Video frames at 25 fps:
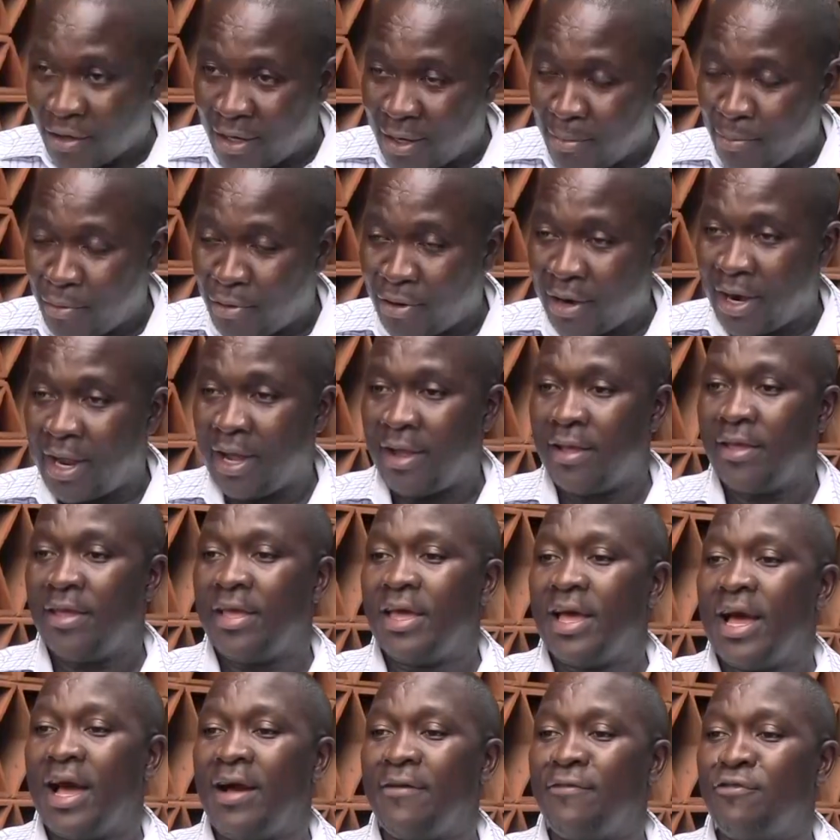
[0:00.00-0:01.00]
Deborah,
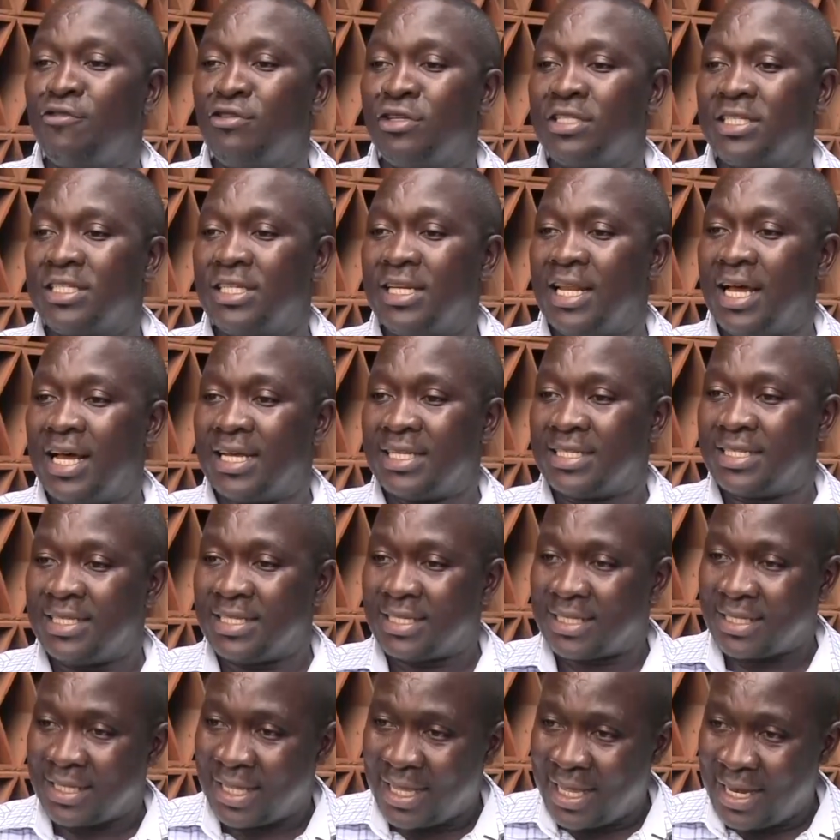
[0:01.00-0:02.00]
I've not seen her
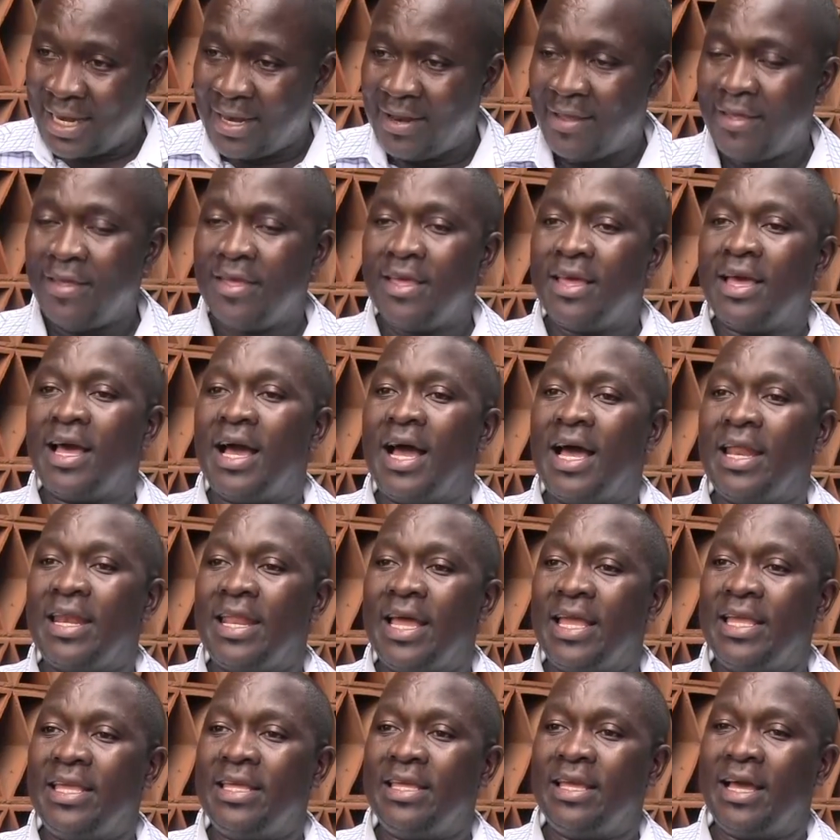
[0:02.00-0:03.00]
since then, and
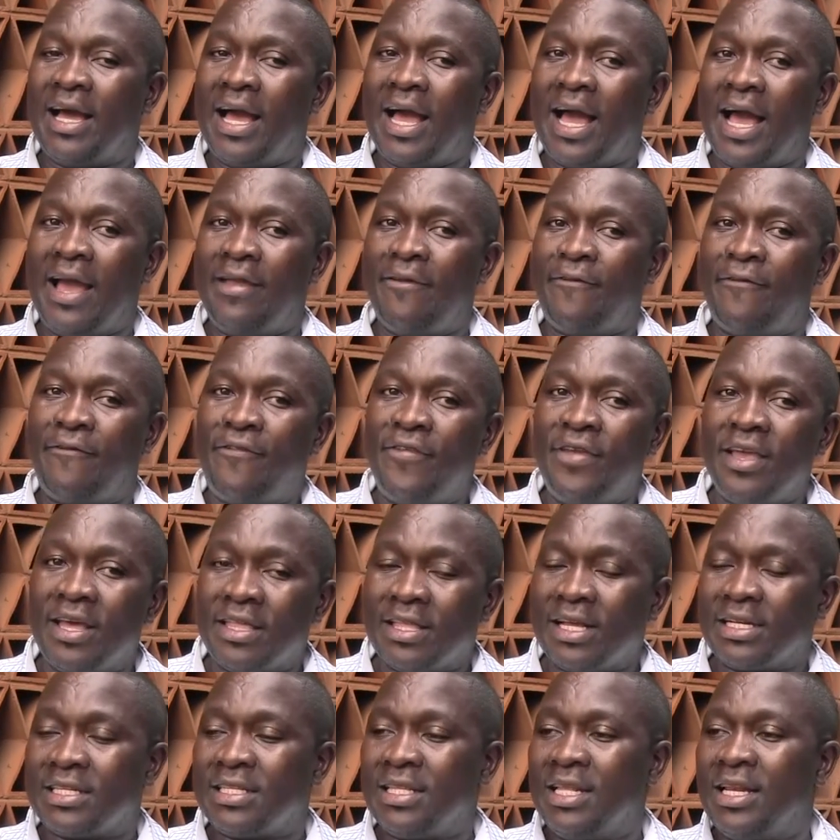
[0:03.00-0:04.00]
I fear
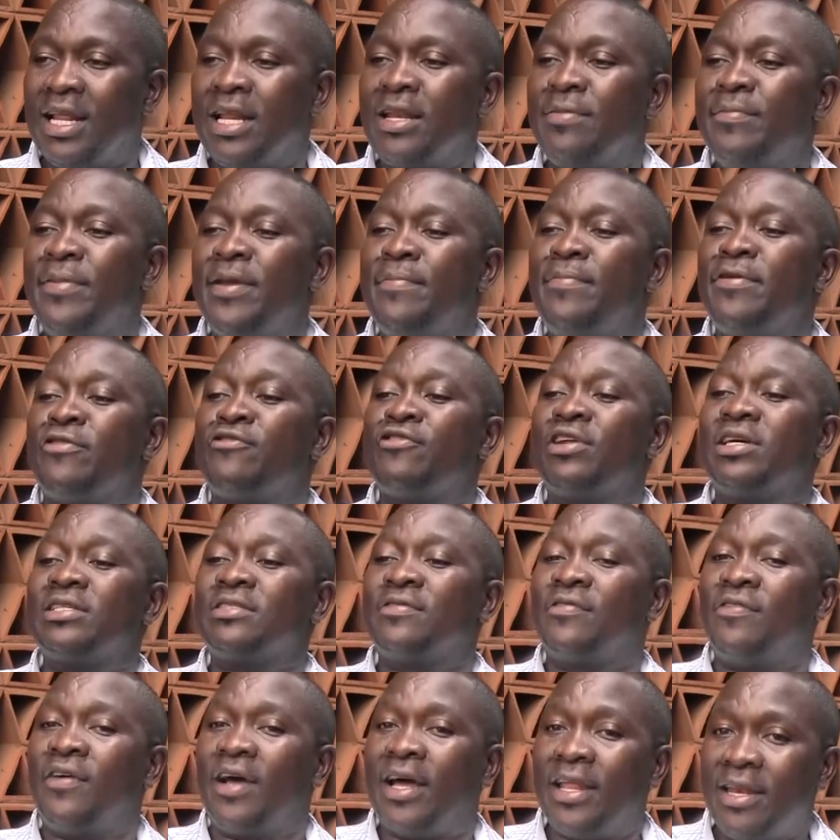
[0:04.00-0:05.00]
that the land may be
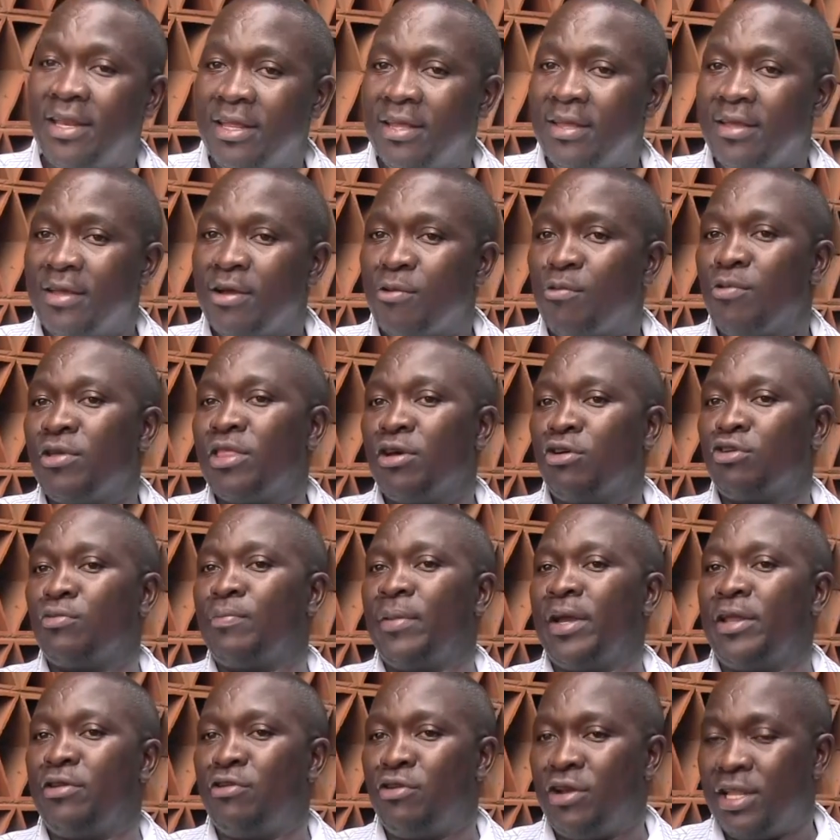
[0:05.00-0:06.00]
transferred without
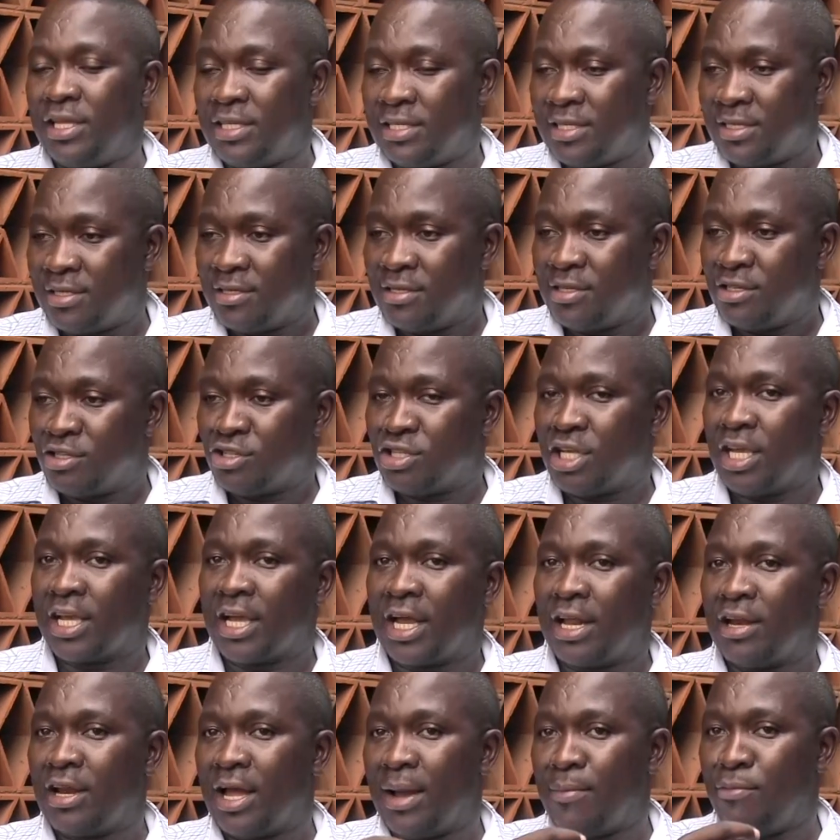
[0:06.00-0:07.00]
my knowledge. So
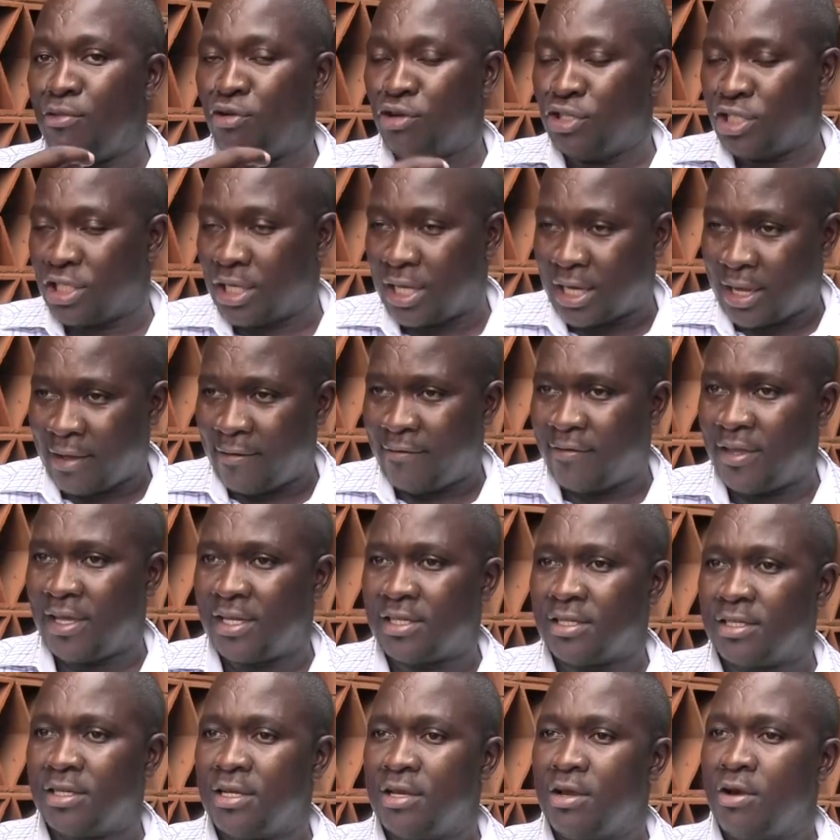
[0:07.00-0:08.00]
I'm lodging a caveat.
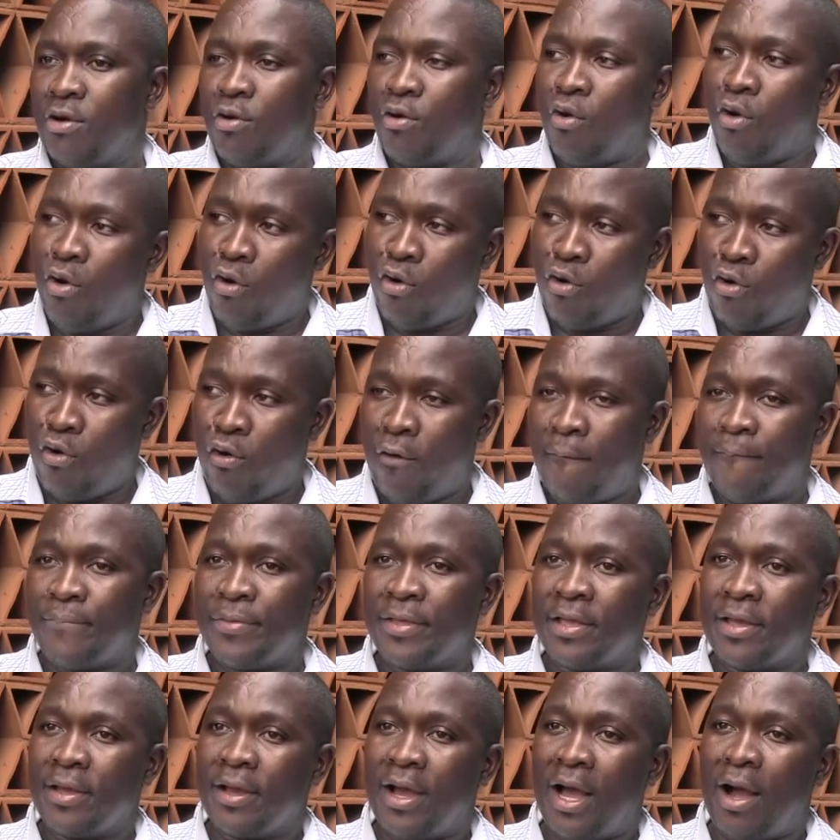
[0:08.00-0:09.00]
Or
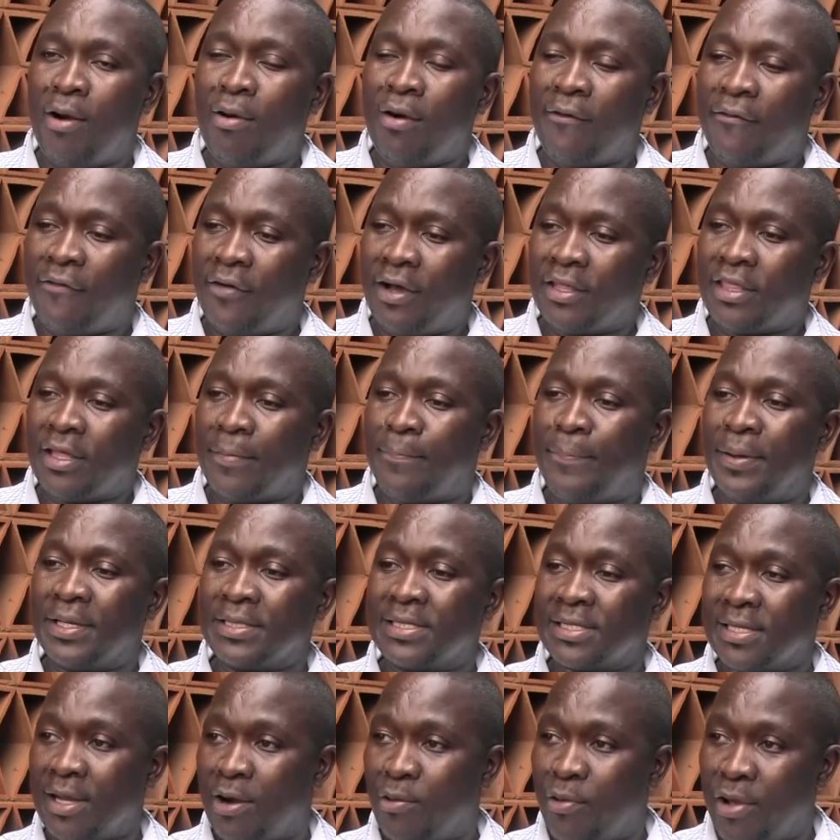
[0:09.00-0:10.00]
our father
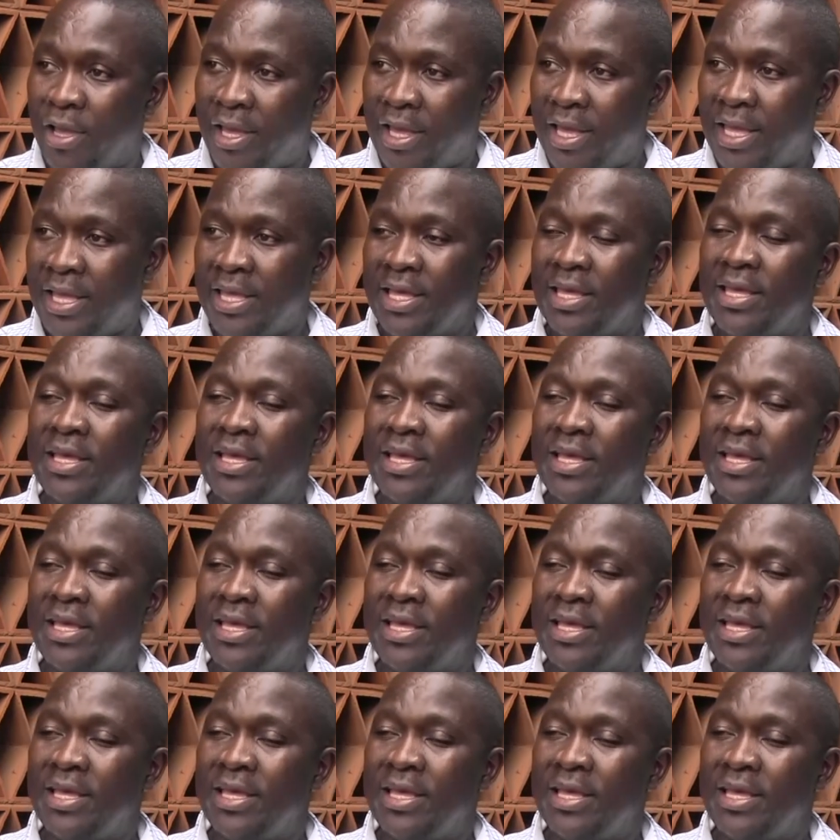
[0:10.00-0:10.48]
passed away,